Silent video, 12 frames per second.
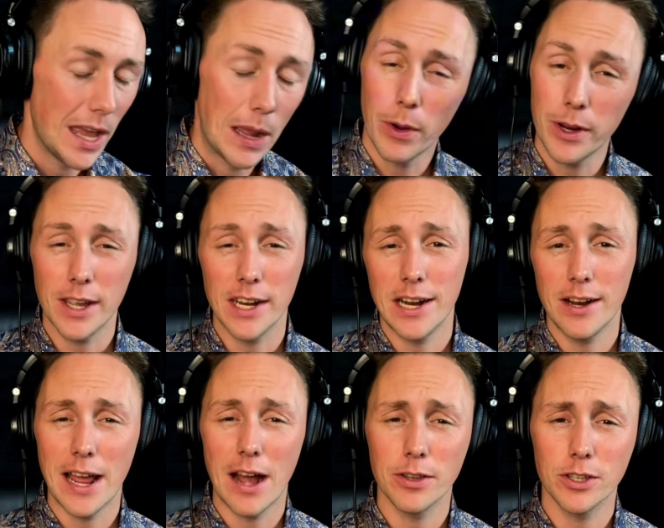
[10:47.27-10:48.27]
And what you can hear
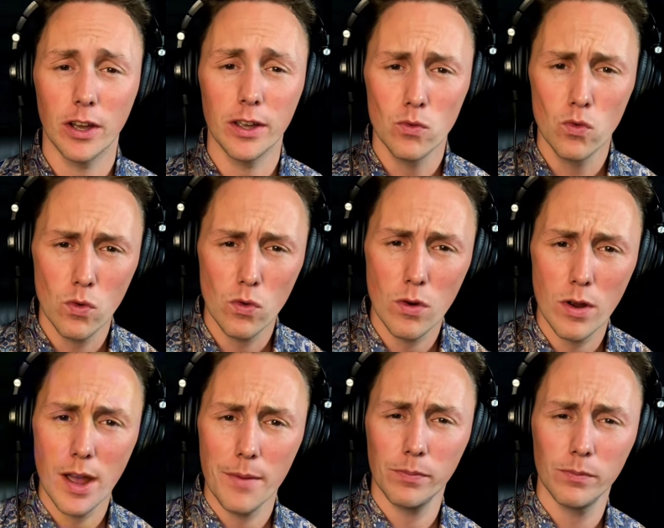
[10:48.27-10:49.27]
now is going
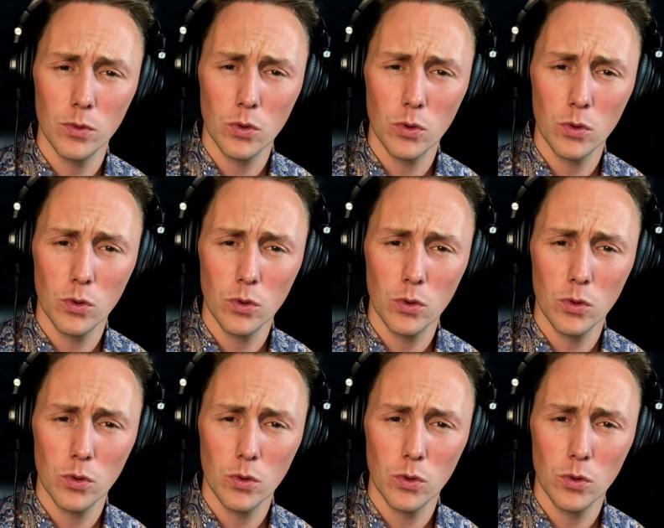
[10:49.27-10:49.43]
whap,